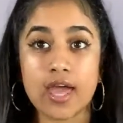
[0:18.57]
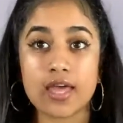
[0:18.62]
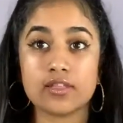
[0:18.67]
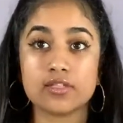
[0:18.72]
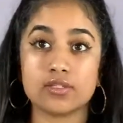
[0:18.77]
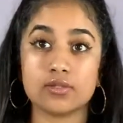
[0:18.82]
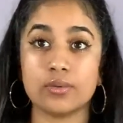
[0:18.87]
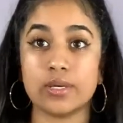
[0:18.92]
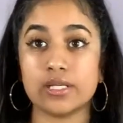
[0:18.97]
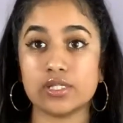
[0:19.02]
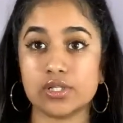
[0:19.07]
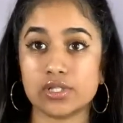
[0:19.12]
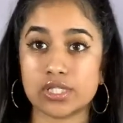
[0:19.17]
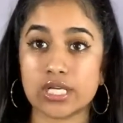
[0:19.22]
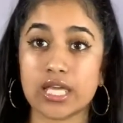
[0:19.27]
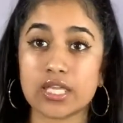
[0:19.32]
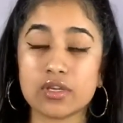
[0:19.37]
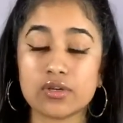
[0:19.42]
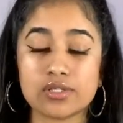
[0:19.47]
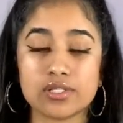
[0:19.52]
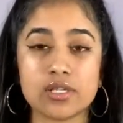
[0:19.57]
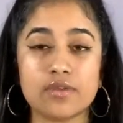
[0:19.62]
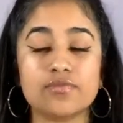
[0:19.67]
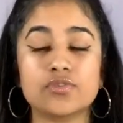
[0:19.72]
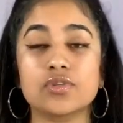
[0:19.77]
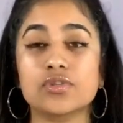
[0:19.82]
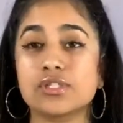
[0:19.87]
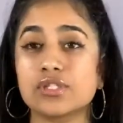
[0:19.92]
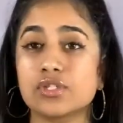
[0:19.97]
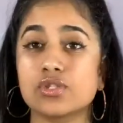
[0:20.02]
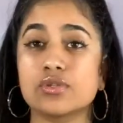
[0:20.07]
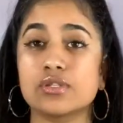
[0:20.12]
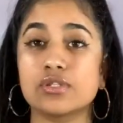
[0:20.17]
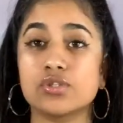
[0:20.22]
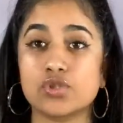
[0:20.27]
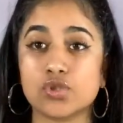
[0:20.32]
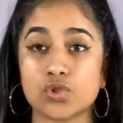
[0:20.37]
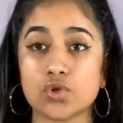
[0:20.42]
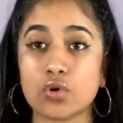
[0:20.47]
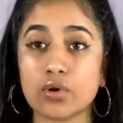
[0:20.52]
to entertain yourself to listen to
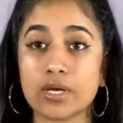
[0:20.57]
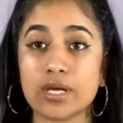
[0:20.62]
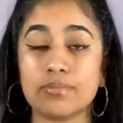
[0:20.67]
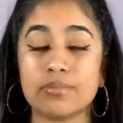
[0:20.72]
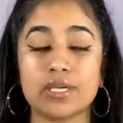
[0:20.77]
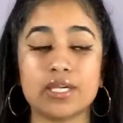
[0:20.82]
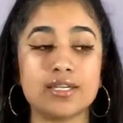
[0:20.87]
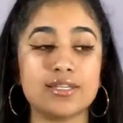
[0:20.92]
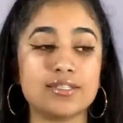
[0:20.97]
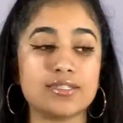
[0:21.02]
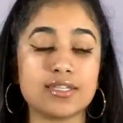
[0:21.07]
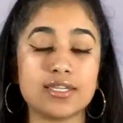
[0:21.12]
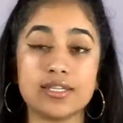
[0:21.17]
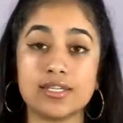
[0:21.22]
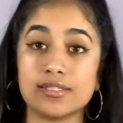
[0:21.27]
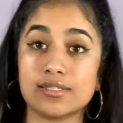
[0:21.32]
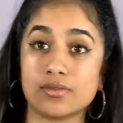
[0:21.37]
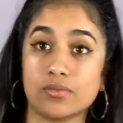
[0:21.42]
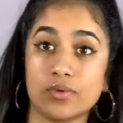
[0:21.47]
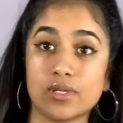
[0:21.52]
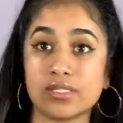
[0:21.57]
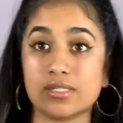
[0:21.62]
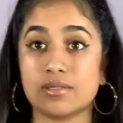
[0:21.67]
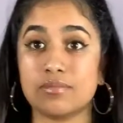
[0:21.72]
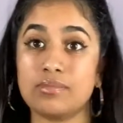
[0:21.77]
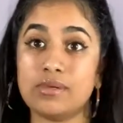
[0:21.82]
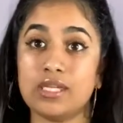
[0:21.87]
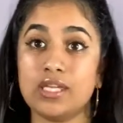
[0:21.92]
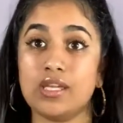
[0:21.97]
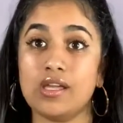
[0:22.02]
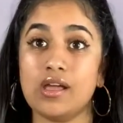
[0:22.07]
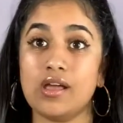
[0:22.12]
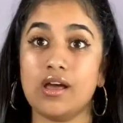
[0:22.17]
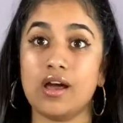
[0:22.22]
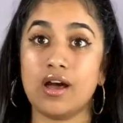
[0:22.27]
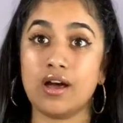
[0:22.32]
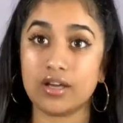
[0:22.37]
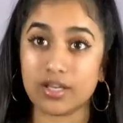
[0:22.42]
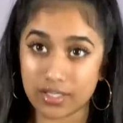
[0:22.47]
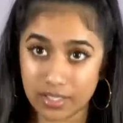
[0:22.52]
this story because it is going to be
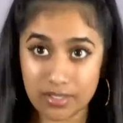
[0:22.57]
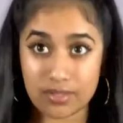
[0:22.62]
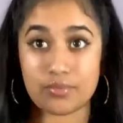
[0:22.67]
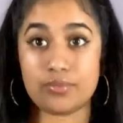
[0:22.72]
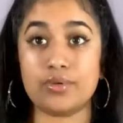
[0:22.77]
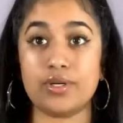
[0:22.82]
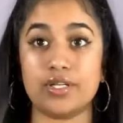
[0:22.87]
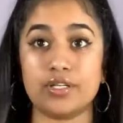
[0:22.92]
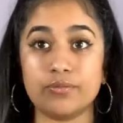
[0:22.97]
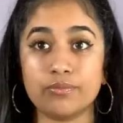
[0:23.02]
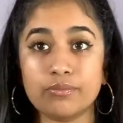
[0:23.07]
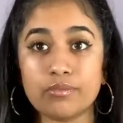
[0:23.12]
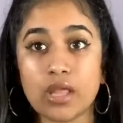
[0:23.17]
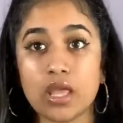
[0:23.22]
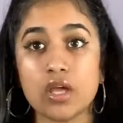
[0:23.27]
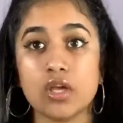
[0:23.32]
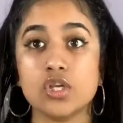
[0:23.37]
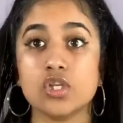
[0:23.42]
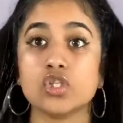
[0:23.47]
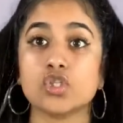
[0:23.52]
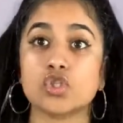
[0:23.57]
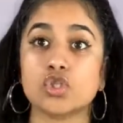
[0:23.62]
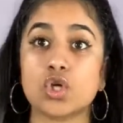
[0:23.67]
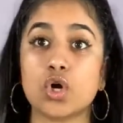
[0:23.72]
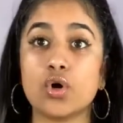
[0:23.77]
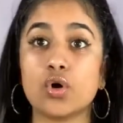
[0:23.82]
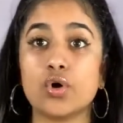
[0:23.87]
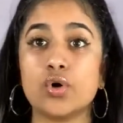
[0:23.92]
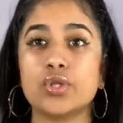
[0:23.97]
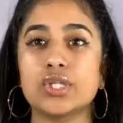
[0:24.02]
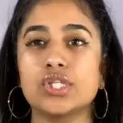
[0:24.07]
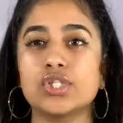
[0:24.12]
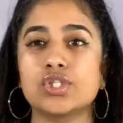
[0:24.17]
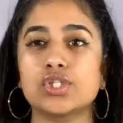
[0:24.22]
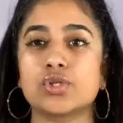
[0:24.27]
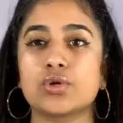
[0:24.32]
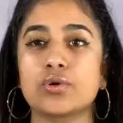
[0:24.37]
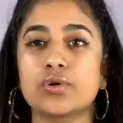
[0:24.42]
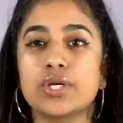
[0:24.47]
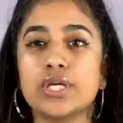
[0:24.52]
a good one. So this
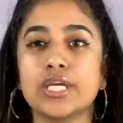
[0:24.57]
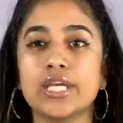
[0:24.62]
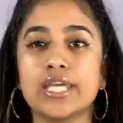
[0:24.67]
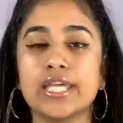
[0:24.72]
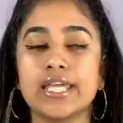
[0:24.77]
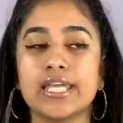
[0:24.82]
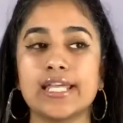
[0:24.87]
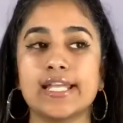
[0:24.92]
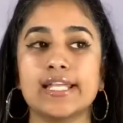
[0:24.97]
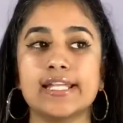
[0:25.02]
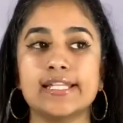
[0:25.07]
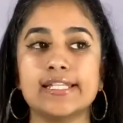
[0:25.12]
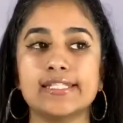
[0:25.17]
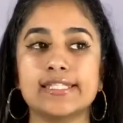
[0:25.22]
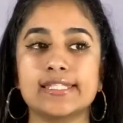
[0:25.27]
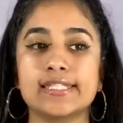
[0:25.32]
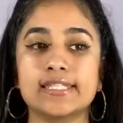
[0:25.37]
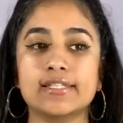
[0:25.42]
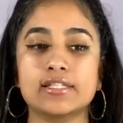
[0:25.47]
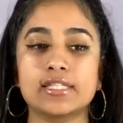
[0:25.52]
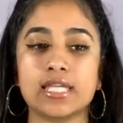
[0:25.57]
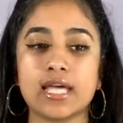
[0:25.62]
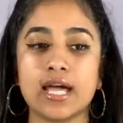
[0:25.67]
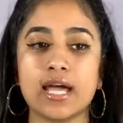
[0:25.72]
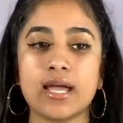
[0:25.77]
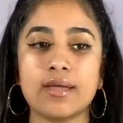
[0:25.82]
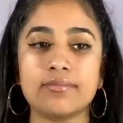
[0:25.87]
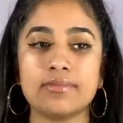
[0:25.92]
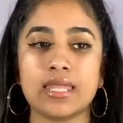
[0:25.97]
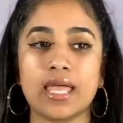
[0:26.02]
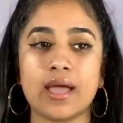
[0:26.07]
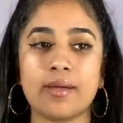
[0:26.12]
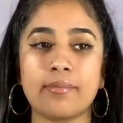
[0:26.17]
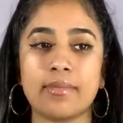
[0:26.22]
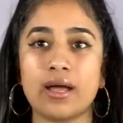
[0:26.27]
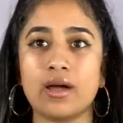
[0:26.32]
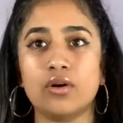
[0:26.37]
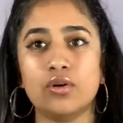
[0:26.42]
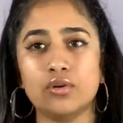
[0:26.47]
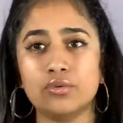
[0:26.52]
story is the time that
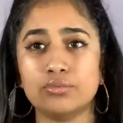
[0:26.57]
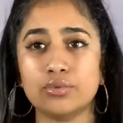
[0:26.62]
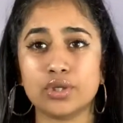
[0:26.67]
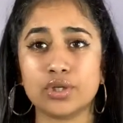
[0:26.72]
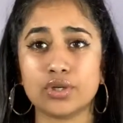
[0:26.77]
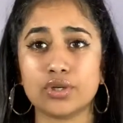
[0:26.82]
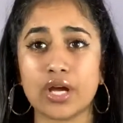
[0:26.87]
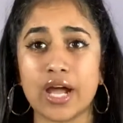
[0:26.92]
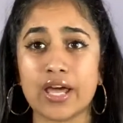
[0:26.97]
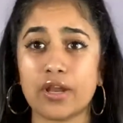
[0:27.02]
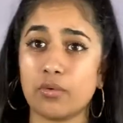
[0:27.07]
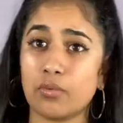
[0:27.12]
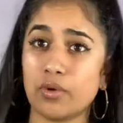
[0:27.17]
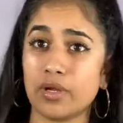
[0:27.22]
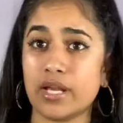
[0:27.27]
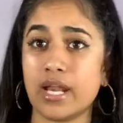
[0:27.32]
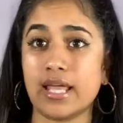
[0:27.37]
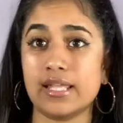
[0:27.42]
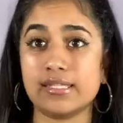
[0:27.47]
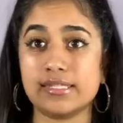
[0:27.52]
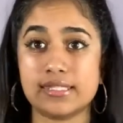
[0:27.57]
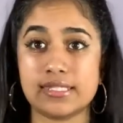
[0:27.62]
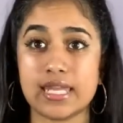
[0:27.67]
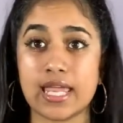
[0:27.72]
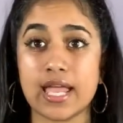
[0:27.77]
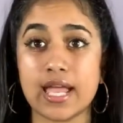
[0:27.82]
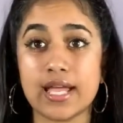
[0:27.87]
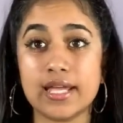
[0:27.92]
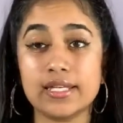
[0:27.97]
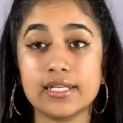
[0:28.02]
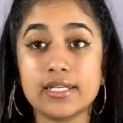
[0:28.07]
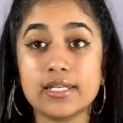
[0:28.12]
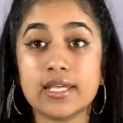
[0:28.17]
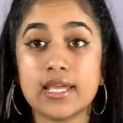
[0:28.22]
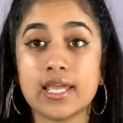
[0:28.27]
my homegirl had a one night stand